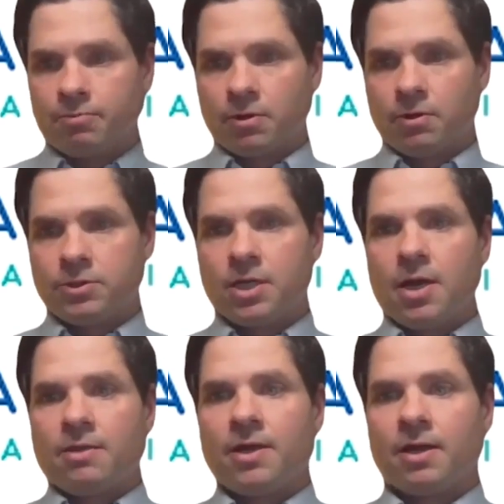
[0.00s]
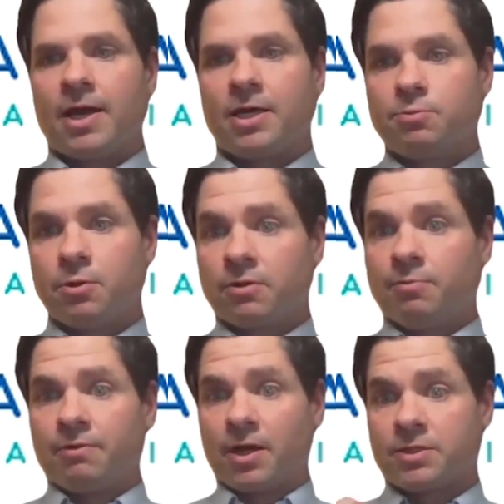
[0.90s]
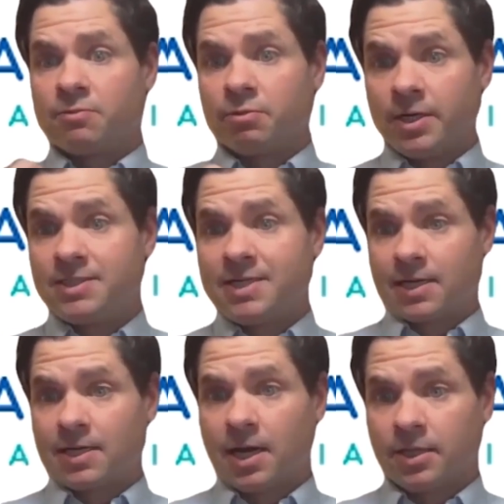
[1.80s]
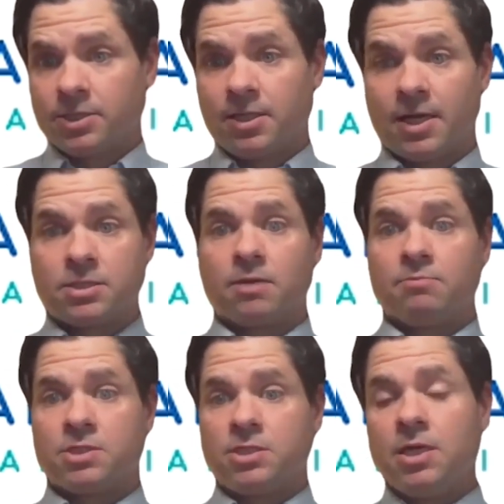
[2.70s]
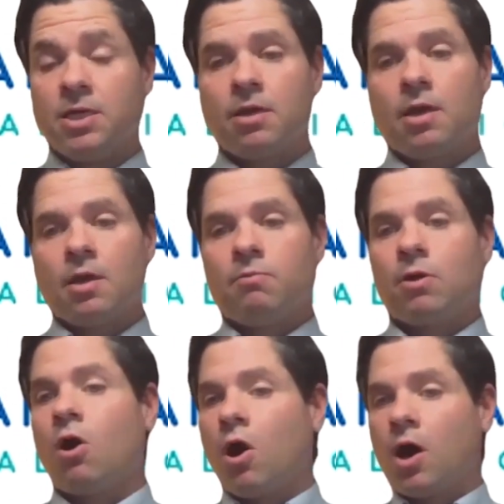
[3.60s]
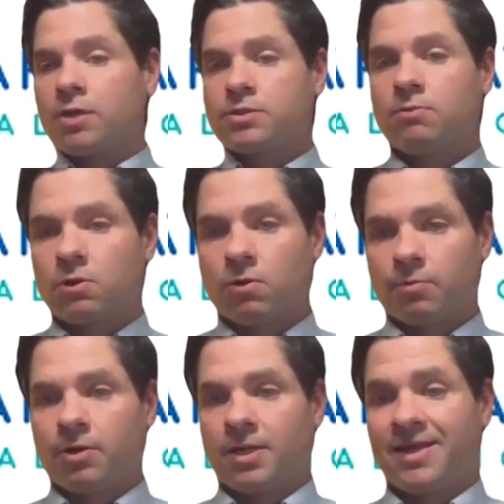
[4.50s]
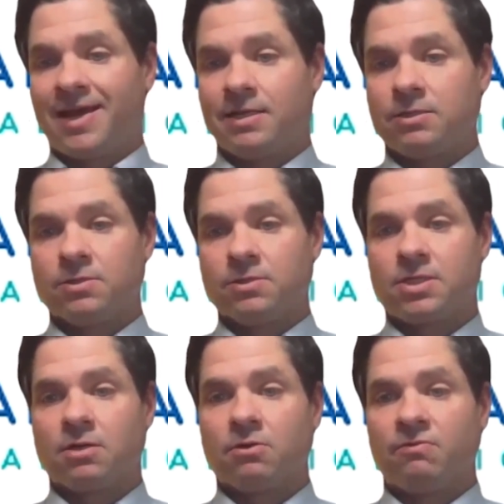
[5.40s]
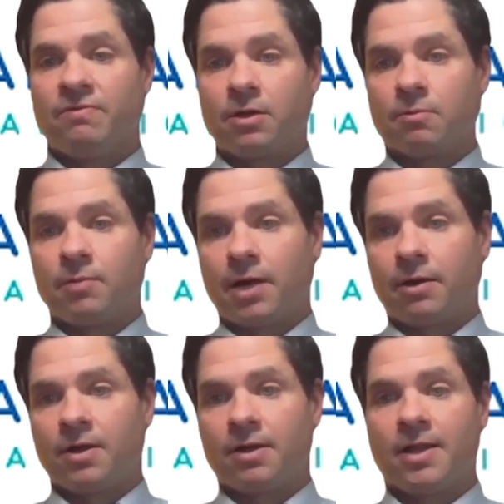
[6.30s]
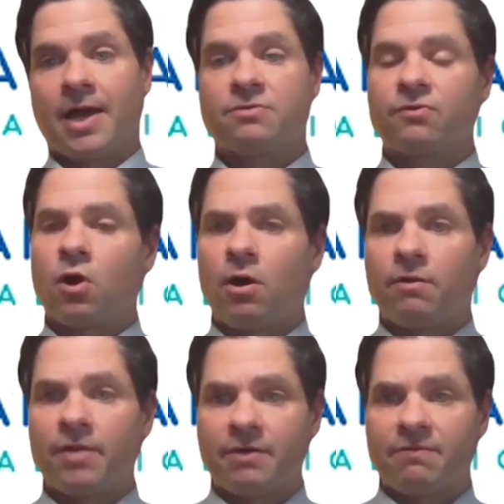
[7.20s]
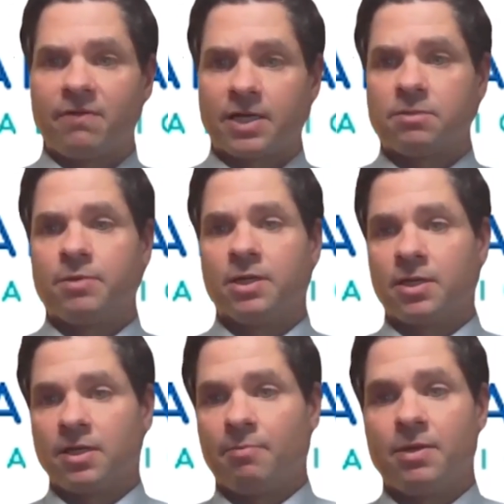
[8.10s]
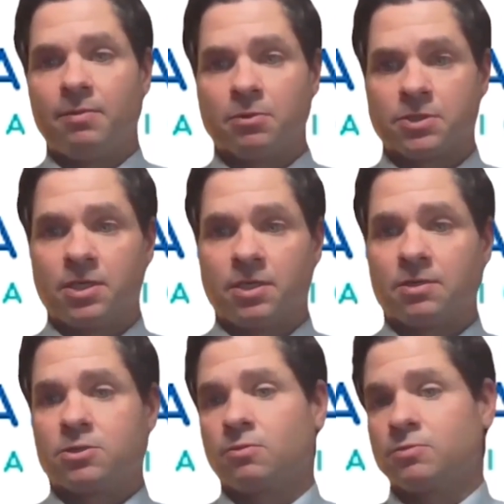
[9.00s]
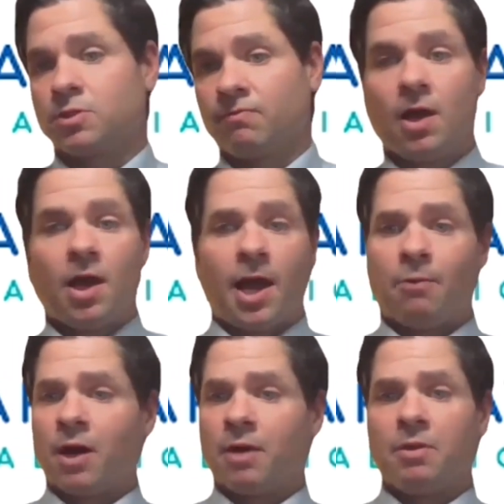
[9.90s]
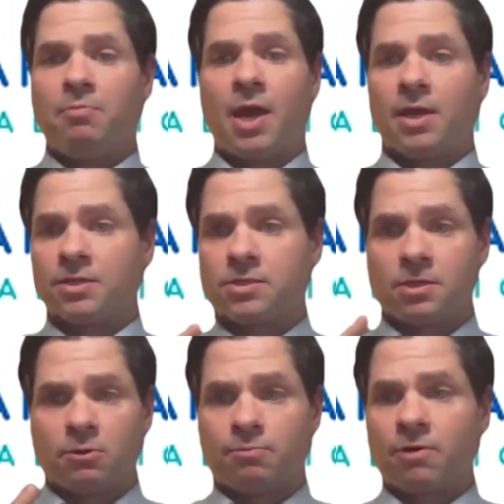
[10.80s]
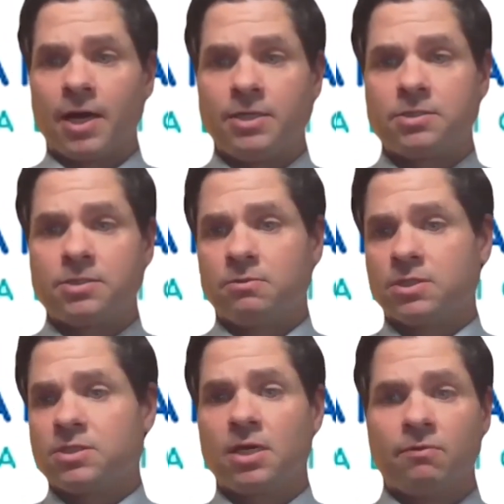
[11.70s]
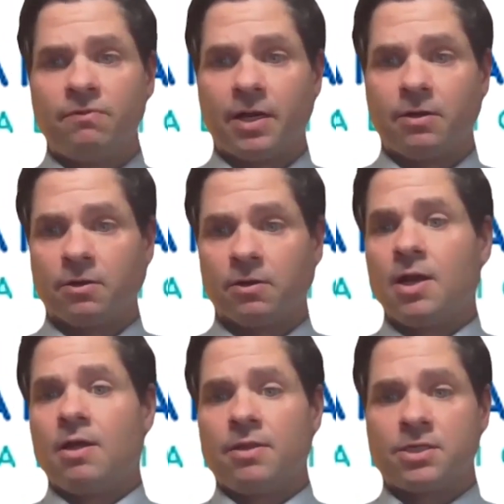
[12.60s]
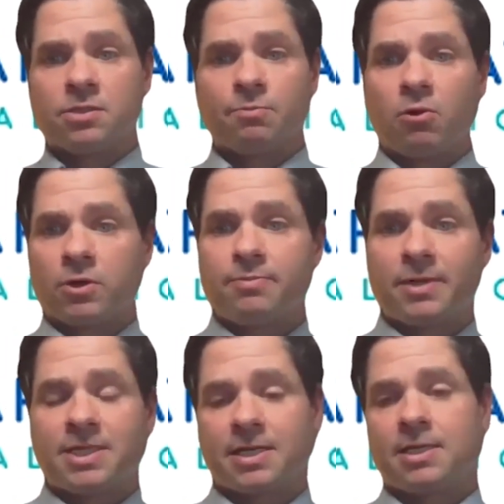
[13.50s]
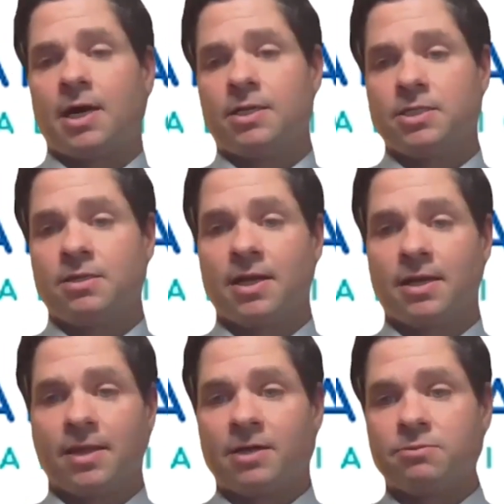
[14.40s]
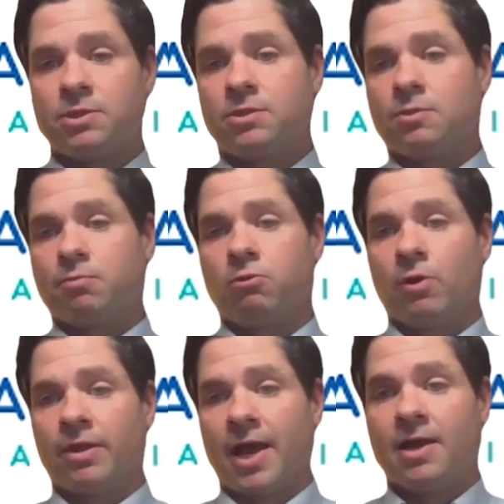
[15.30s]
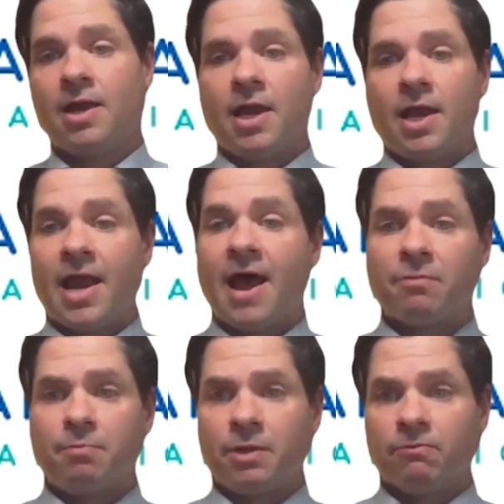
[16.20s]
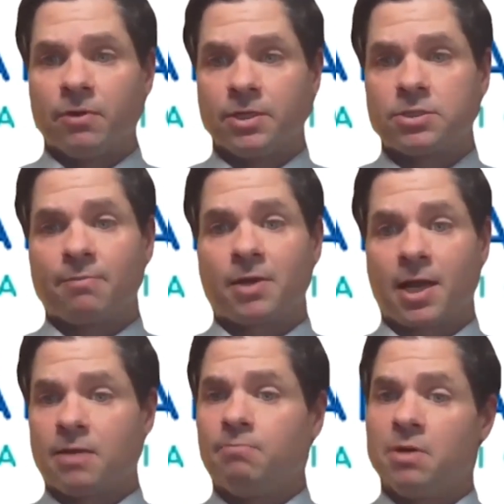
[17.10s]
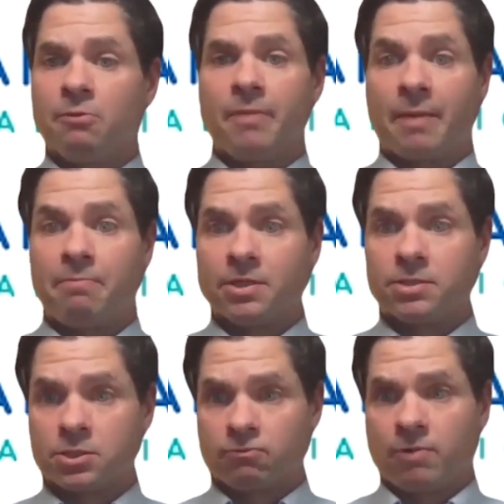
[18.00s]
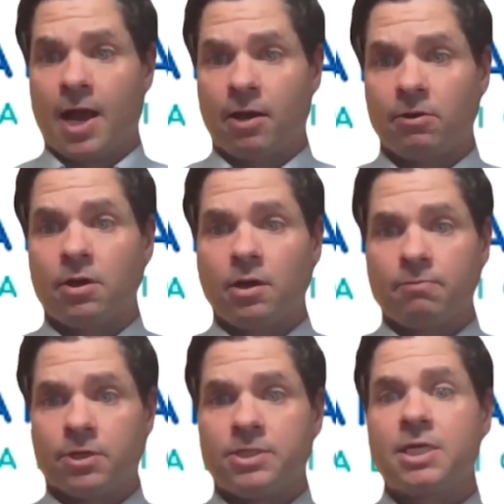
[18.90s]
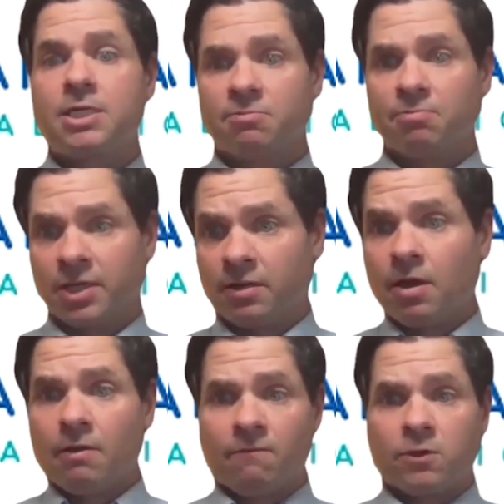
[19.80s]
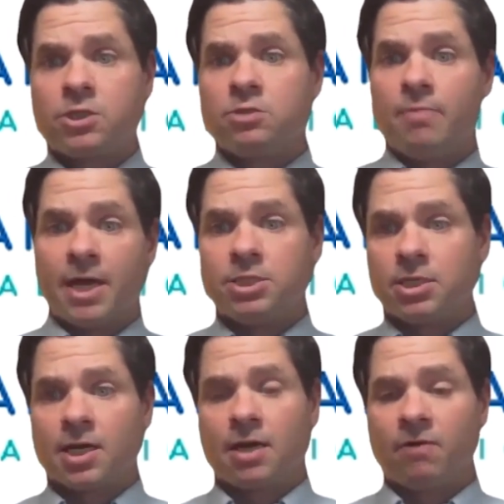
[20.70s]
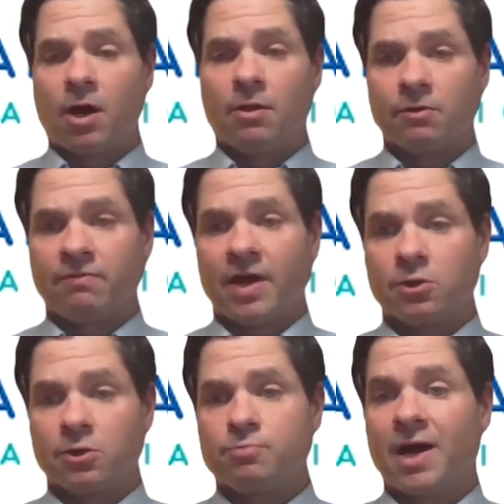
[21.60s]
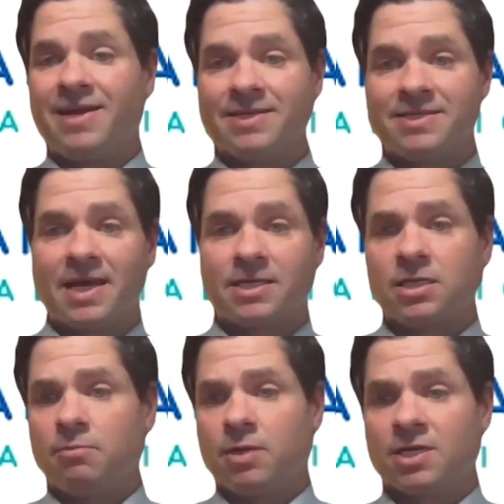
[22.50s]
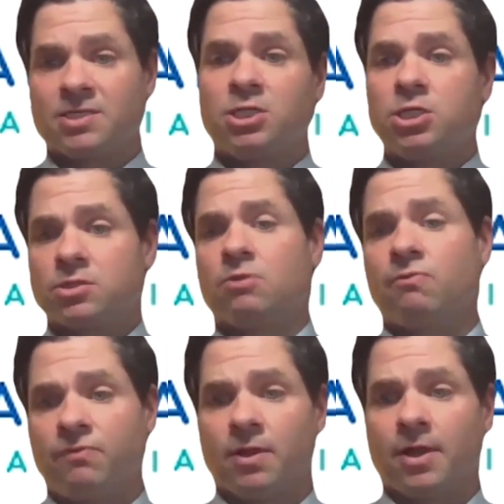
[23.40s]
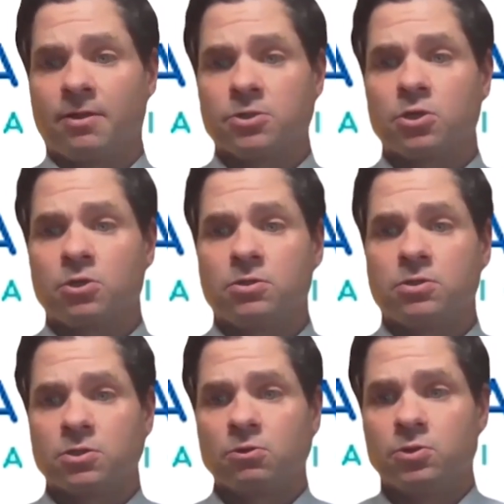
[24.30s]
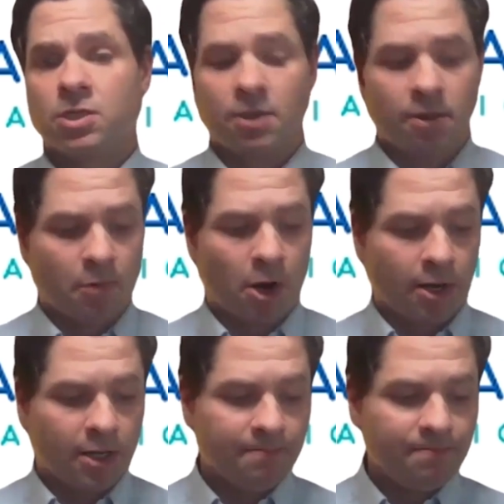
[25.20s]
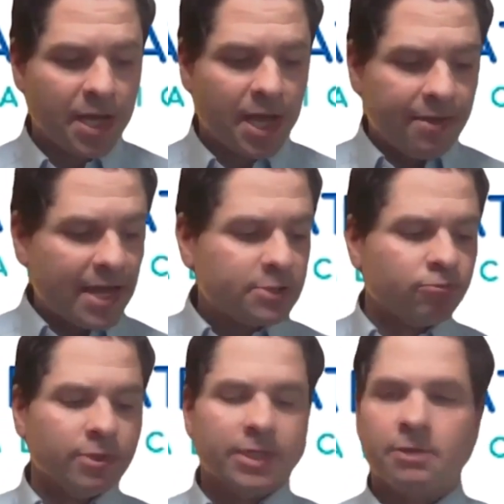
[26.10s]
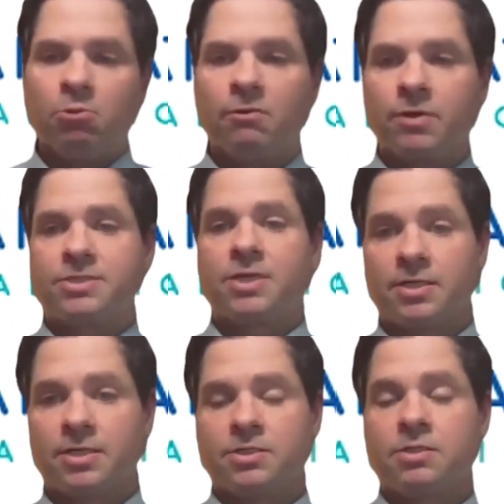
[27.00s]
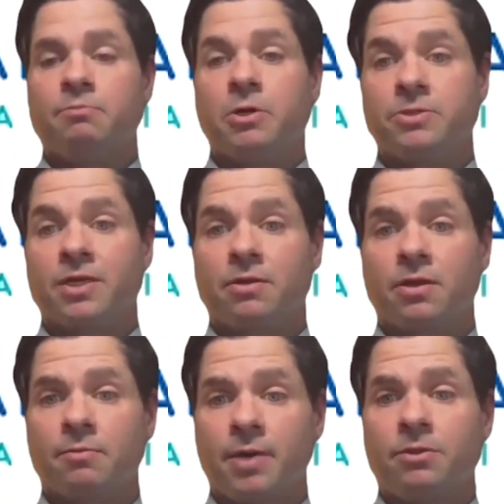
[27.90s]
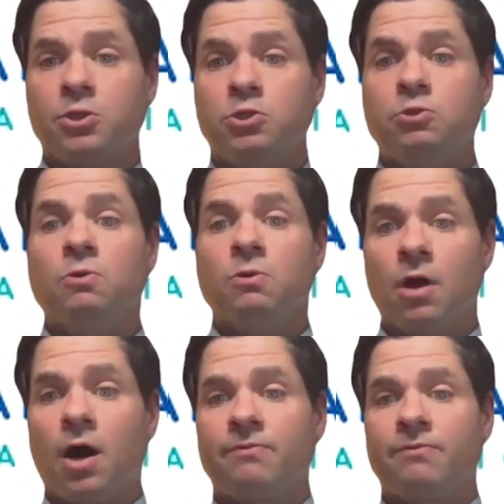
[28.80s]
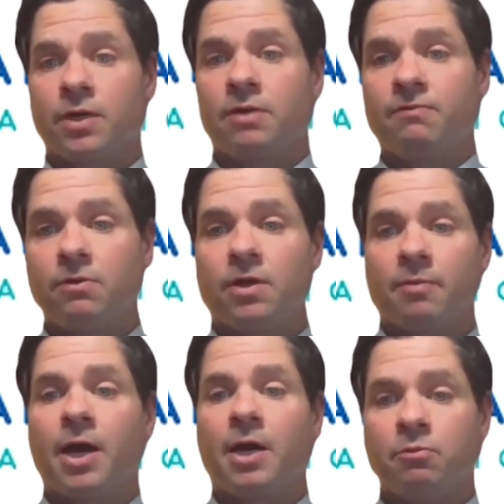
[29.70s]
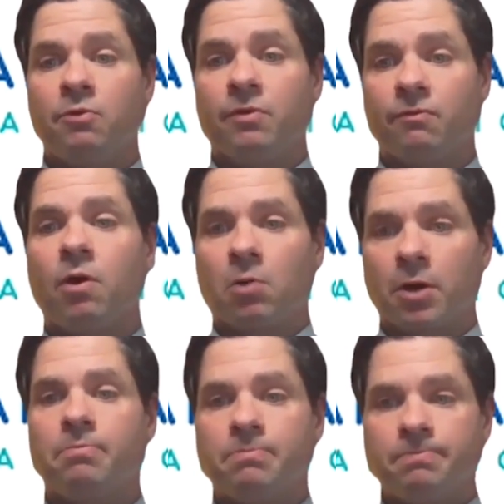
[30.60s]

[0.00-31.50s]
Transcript: approach that allows both the breast to breed technology that some seek, but also incorporating that into a single vendor model that allows for all that flexibility that people seek in terms of I want to be paying a single price to a single vendor that supports my technology, that allows me to deploy that and have it be really something I can build my business around predictably versus managing kind of other vendors by necessity because I just don't feel like there's a good solution in the market. And that's really what excites us the most, I think, about the dual offering if you think about it moving forward.